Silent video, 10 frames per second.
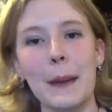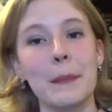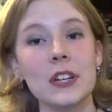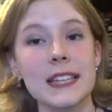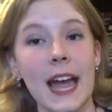
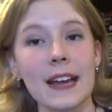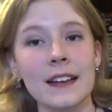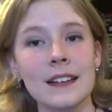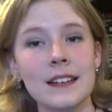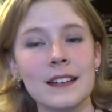book tag.
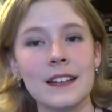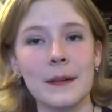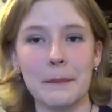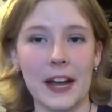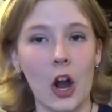
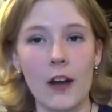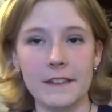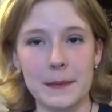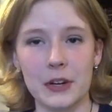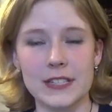My
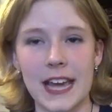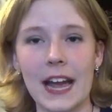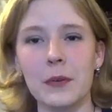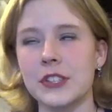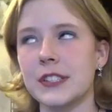coffee book
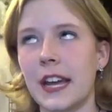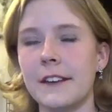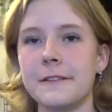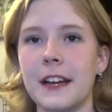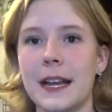tag, which is kind
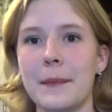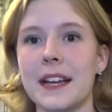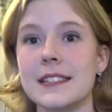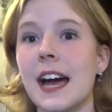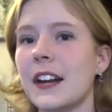of funny
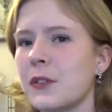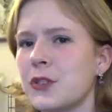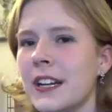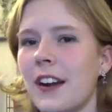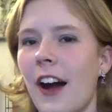because I don't
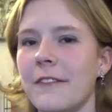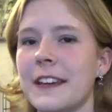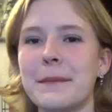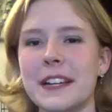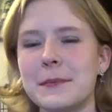drink coffee.
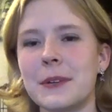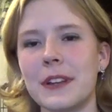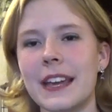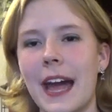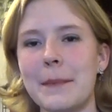It makes me
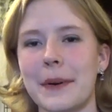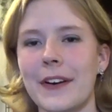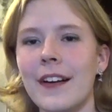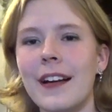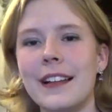really
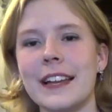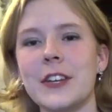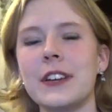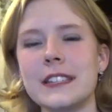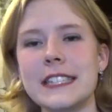hyper. Like,
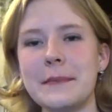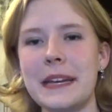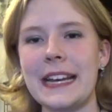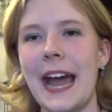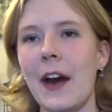you can see
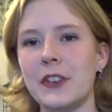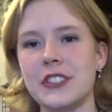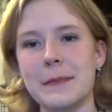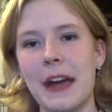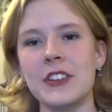me now.
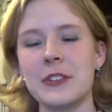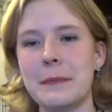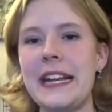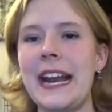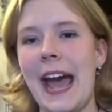Just imagine
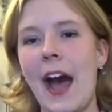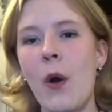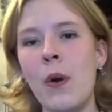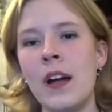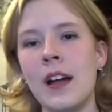me
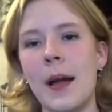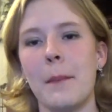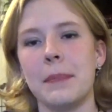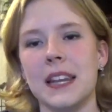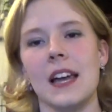now
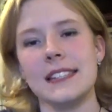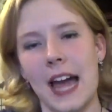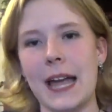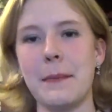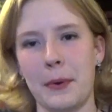plus
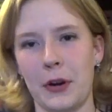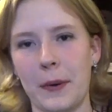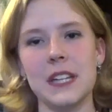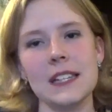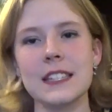hyper,
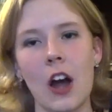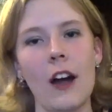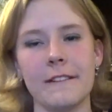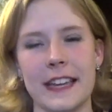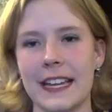plus
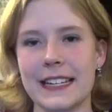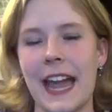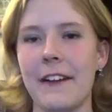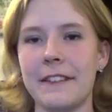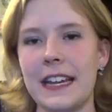coffee and
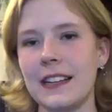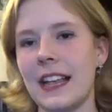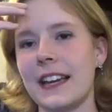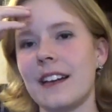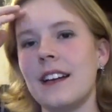caffeine.
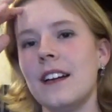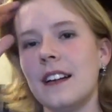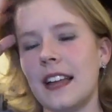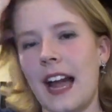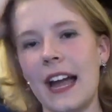Like
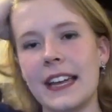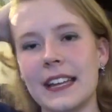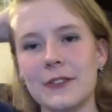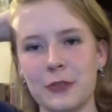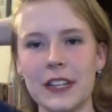I
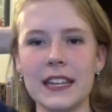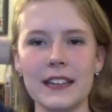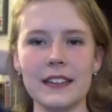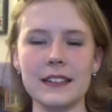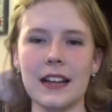get
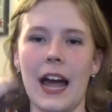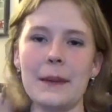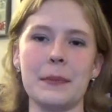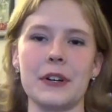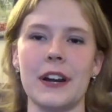really
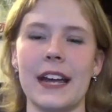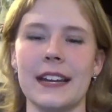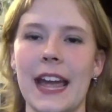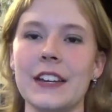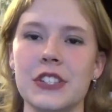hyper
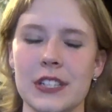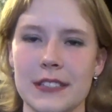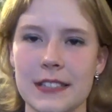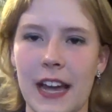and anxious,